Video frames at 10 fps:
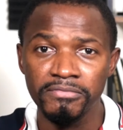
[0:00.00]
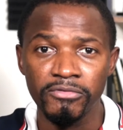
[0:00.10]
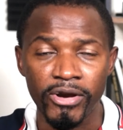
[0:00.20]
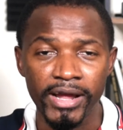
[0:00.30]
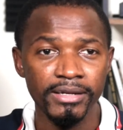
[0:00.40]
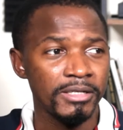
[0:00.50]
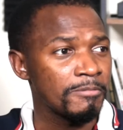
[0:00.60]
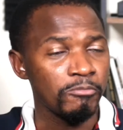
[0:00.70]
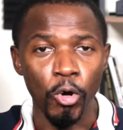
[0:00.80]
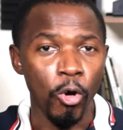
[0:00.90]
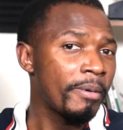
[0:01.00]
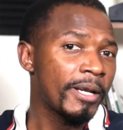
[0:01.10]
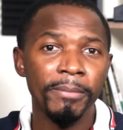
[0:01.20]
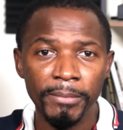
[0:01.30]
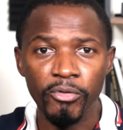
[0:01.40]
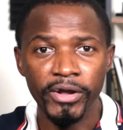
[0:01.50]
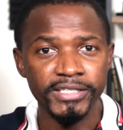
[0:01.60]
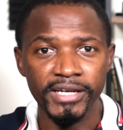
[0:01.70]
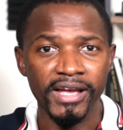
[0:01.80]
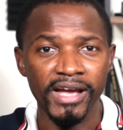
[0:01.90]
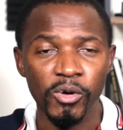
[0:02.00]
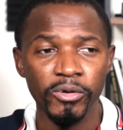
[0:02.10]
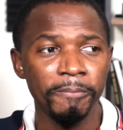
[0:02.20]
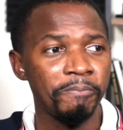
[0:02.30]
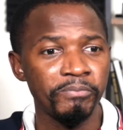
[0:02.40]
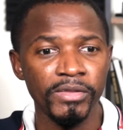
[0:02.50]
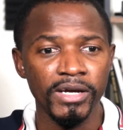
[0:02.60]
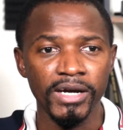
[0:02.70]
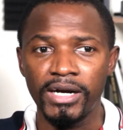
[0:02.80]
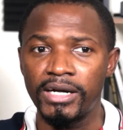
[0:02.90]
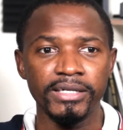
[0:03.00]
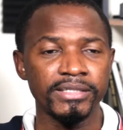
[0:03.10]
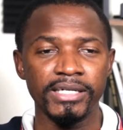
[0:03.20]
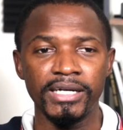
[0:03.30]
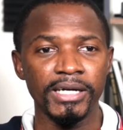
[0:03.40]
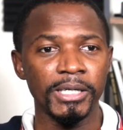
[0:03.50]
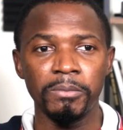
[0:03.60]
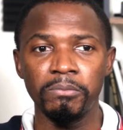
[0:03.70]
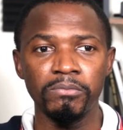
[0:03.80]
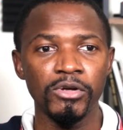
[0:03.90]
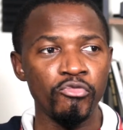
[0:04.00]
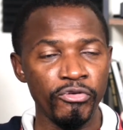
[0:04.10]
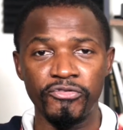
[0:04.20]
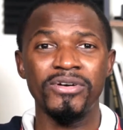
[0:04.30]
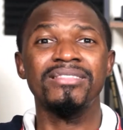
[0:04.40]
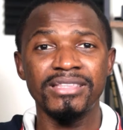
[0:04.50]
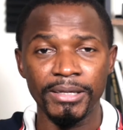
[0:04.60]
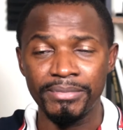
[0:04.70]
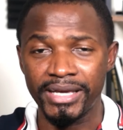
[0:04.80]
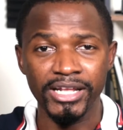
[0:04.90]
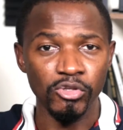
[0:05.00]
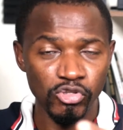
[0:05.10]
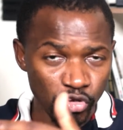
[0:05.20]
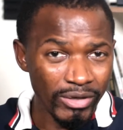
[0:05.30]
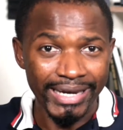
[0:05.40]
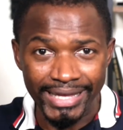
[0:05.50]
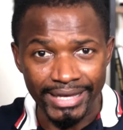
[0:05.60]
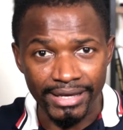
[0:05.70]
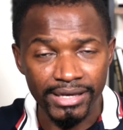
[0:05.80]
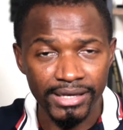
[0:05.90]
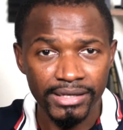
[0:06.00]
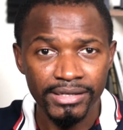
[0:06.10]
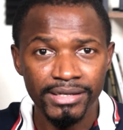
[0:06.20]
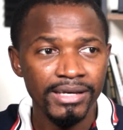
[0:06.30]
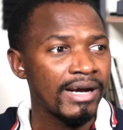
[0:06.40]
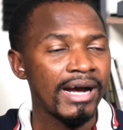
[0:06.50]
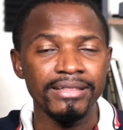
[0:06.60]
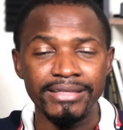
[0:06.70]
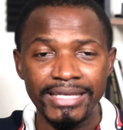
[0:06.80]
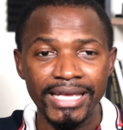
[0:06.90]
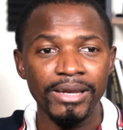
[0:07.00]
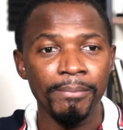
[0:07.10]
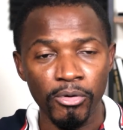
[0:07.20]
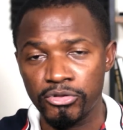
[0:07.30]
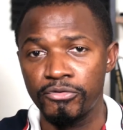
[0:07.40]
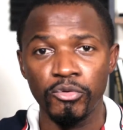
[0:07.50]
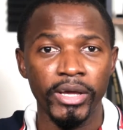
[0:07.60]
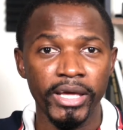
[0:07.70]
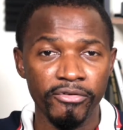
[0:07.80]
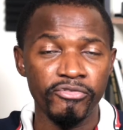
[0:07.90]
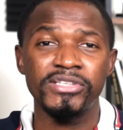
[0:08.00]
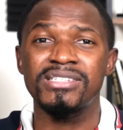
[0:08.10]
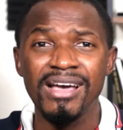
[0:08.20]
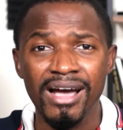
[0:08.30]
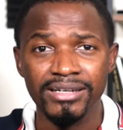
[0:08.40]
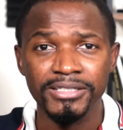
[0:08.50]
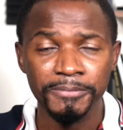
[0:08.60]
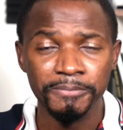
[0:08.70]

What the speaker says: right? Open up a brokerage account and refer them. They can use your link, and then both of you get a free stock.